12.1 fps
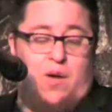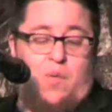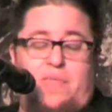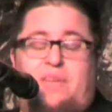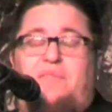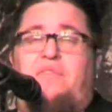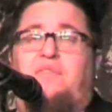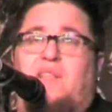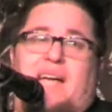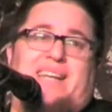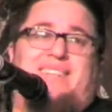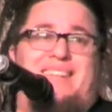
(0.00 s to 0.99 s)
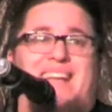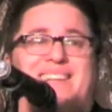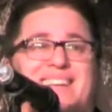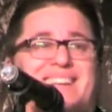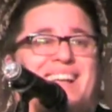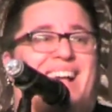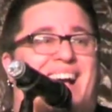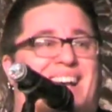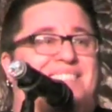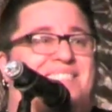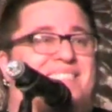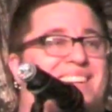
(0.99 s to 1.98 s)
when the flight attendant asked